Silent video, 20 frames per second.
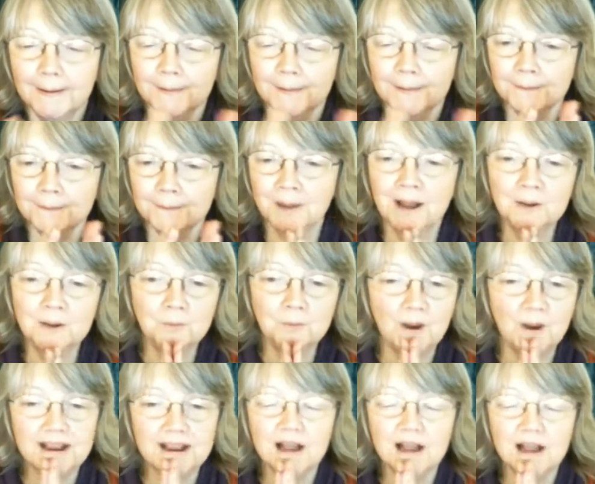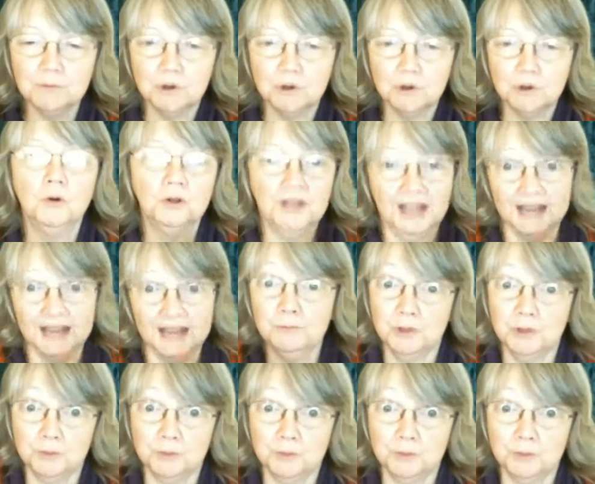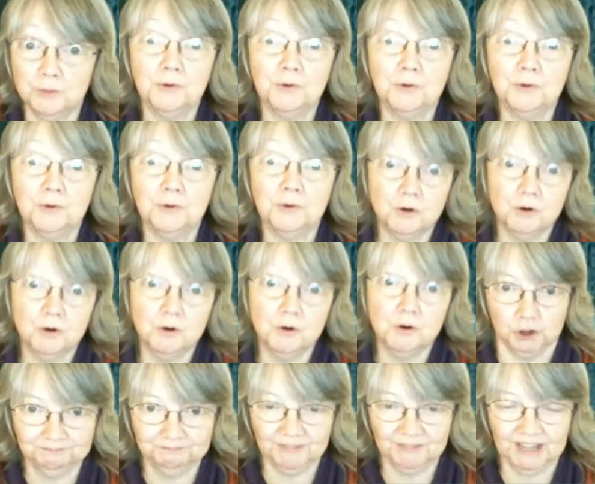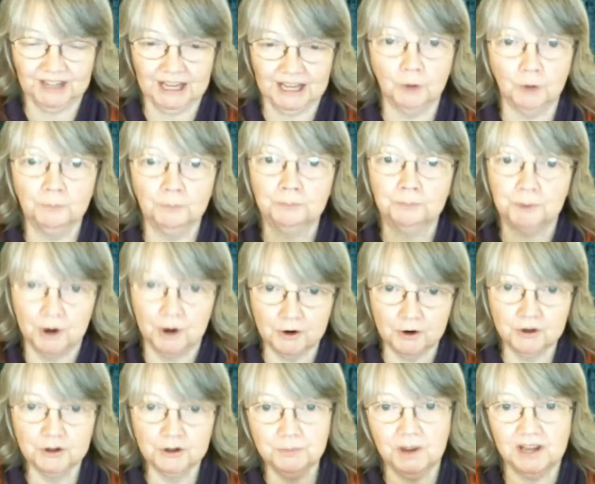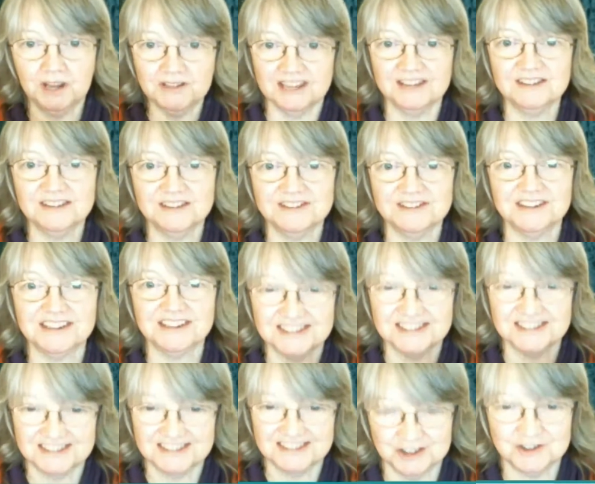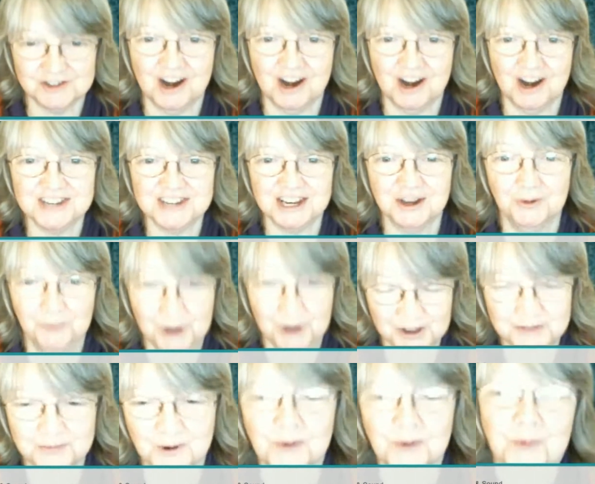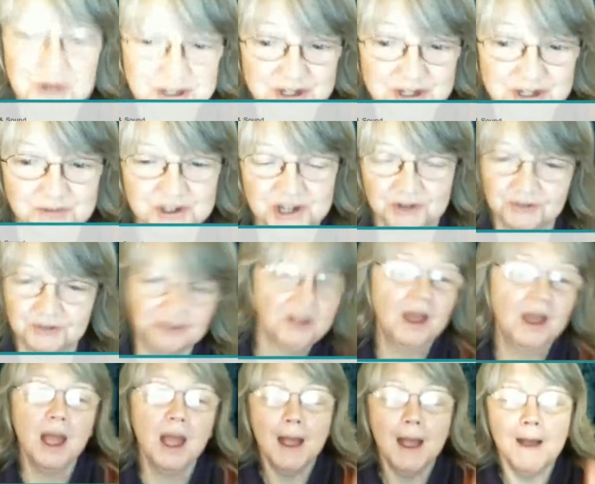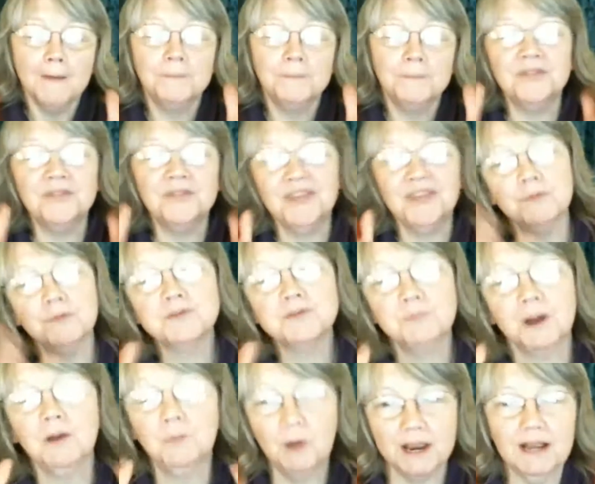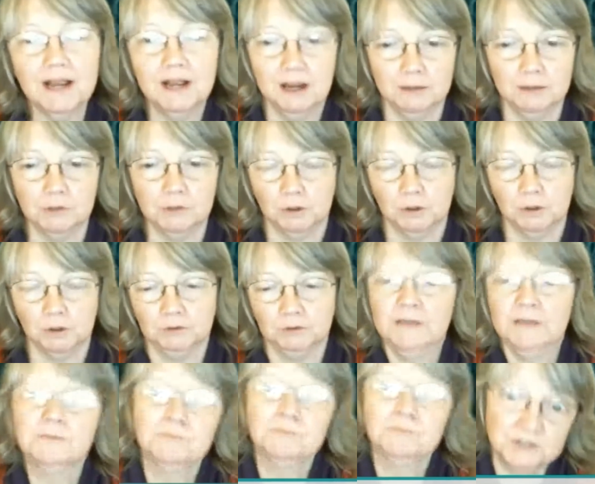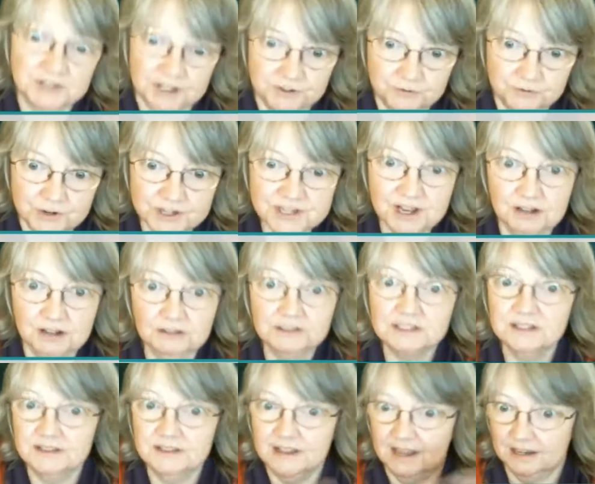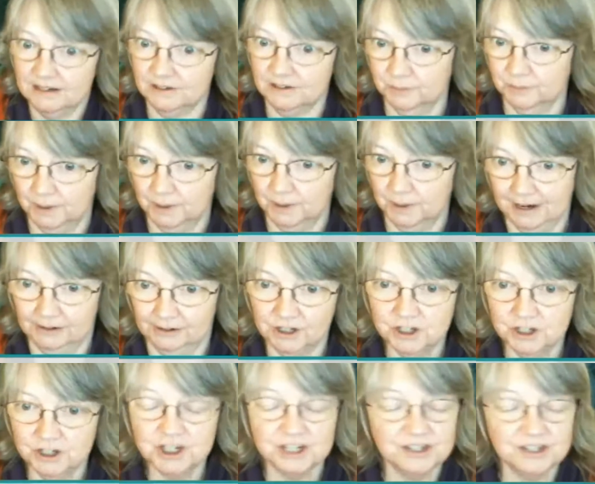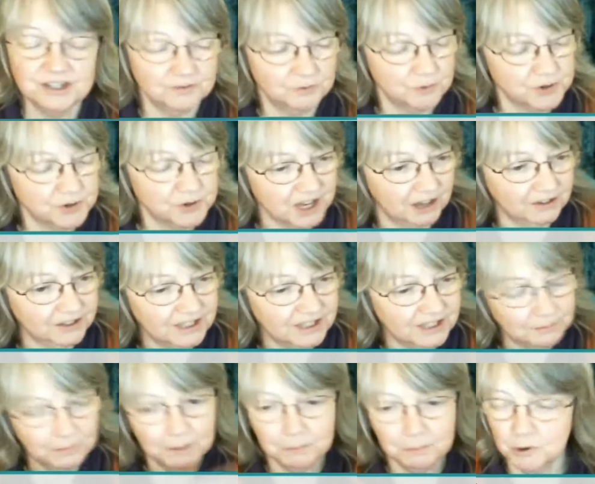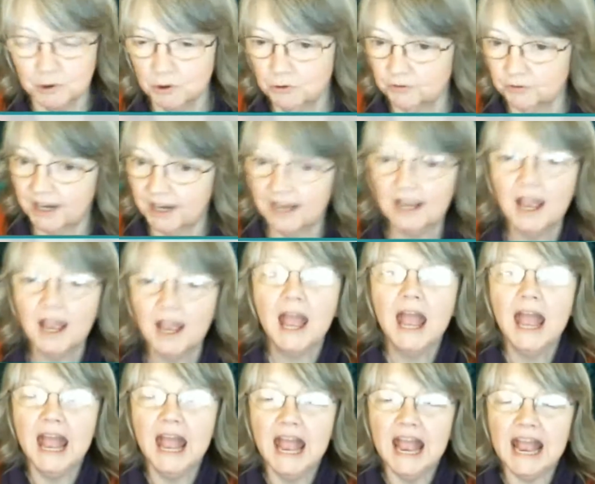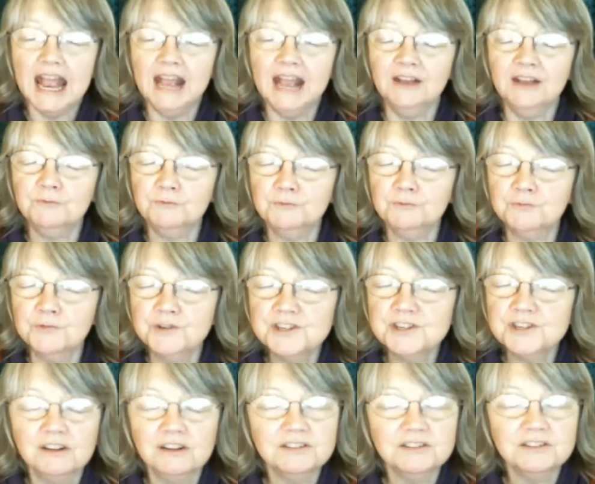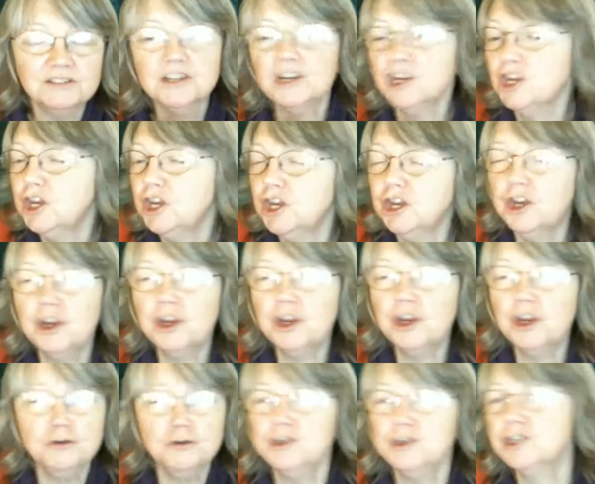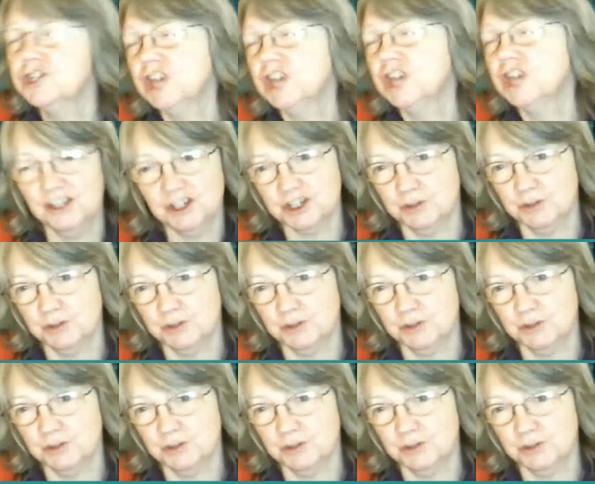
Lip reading: My wake-up call came with a broken jaw. It got broken by a dentist extracting a wisdom tooth. But that was my wake-up call. It did result in the end of my marriage. It did result in me moving. It resulted in a huge change in my